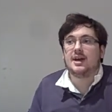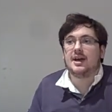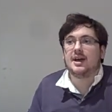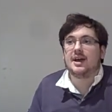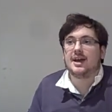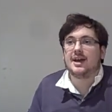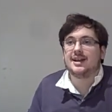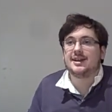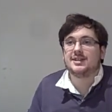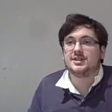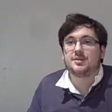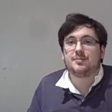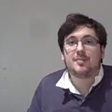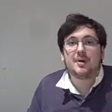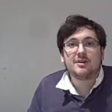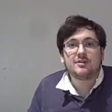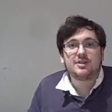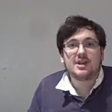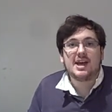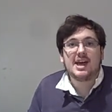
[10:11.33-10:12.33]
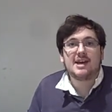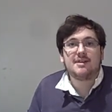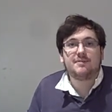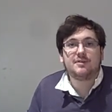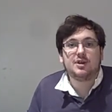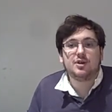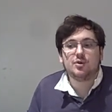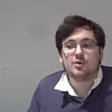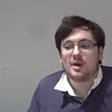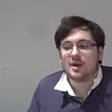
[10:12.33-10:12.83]
and is about to
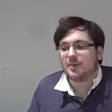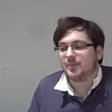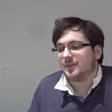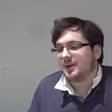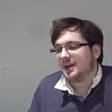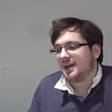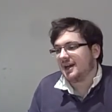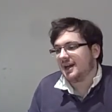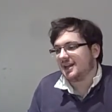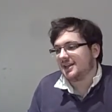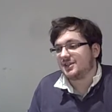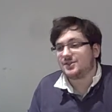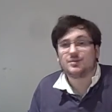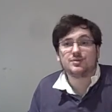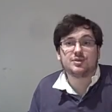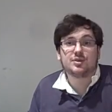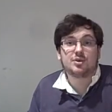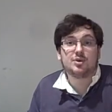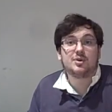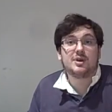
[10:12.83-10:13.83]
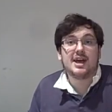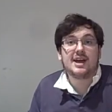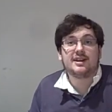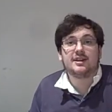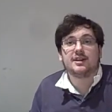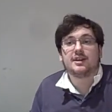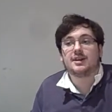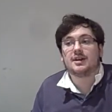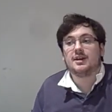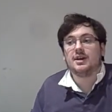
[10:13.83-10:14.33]
FU him, and this was a good
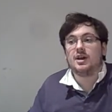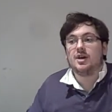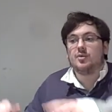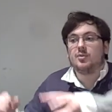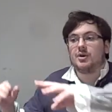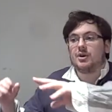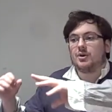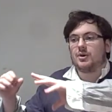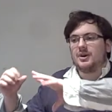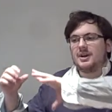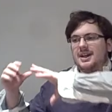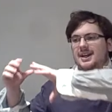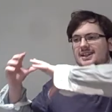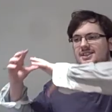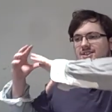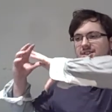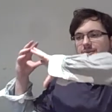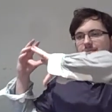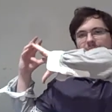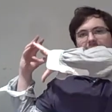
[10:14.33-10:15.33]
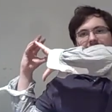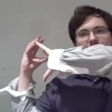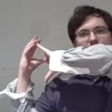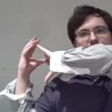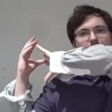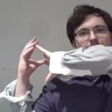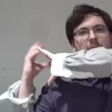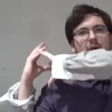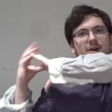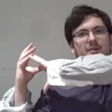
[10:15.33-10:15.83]
ending, when Orton hits a
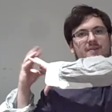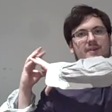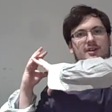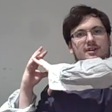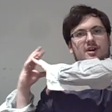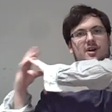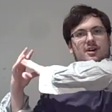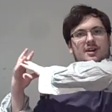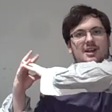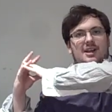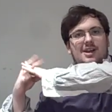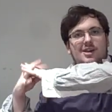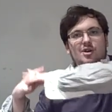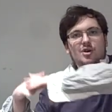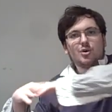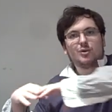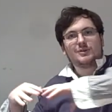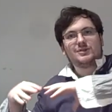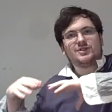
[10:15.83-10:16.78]
picture-perfect RKO.